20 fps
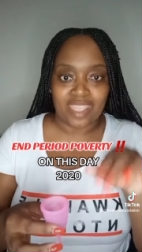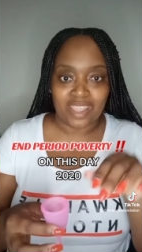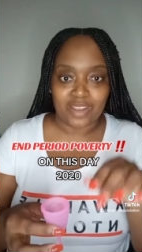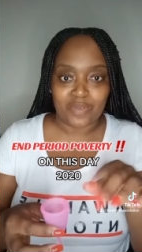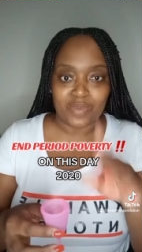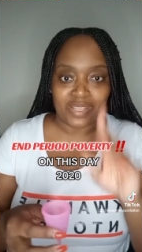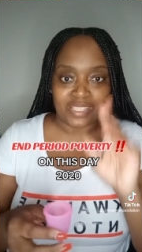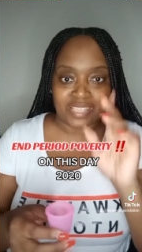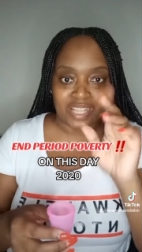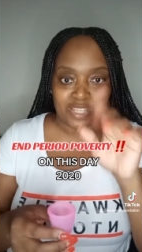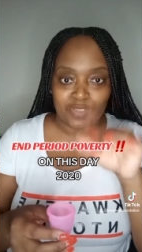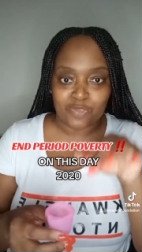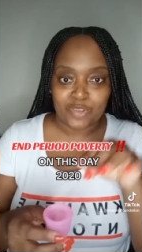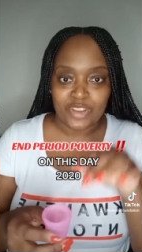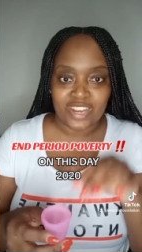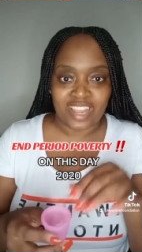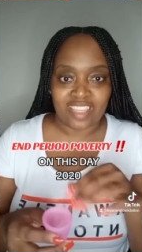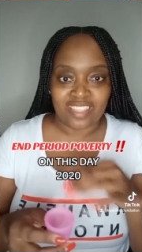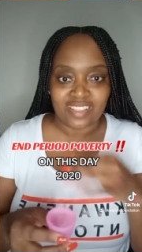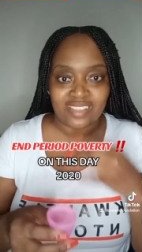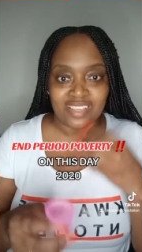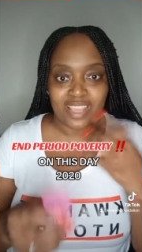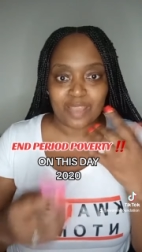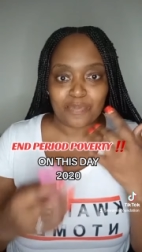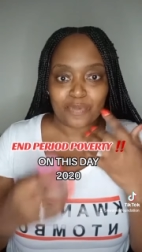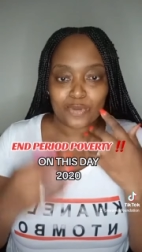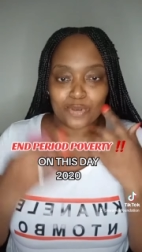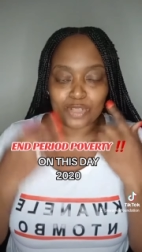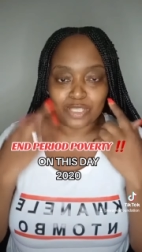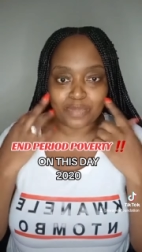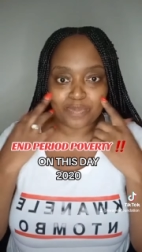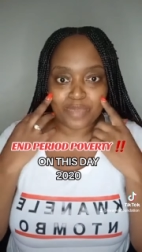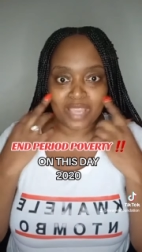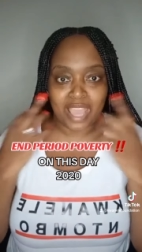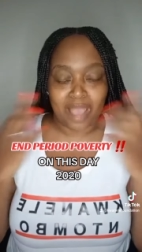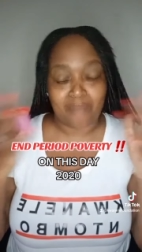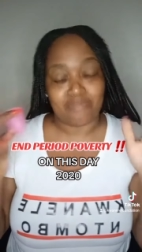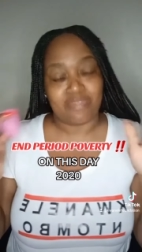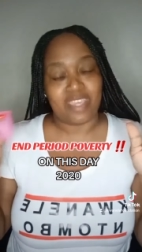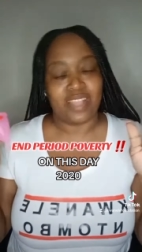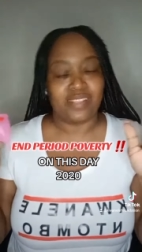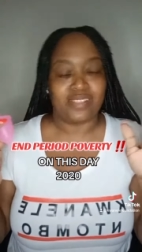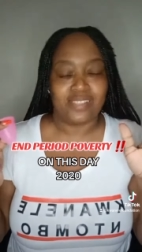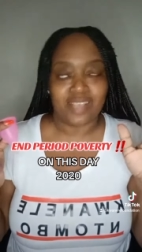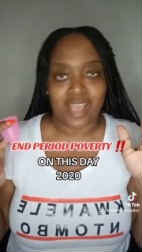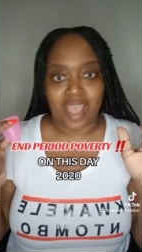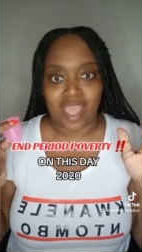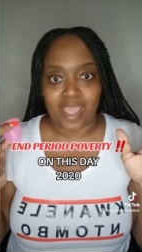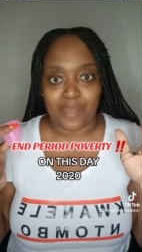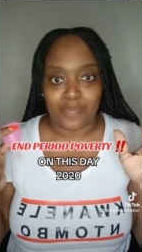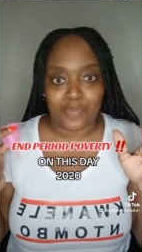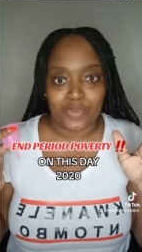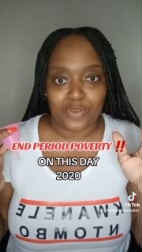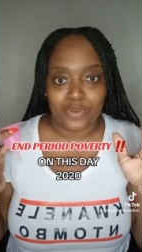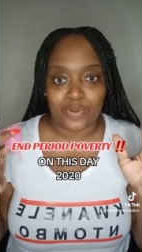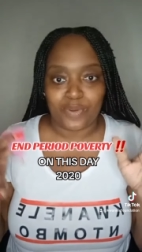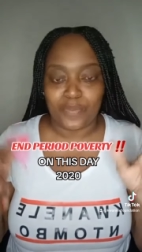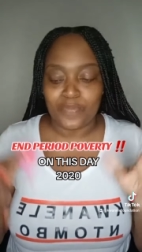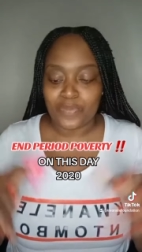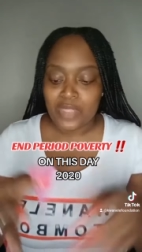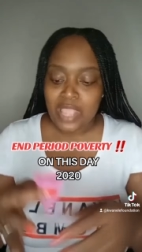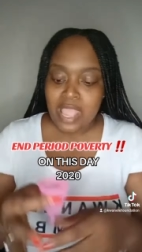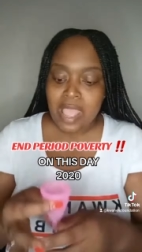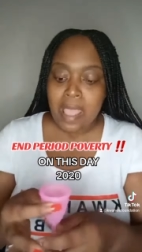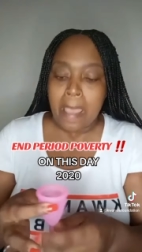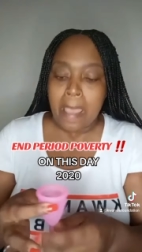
Anyways, that's for another day because me, I'm that type, you know.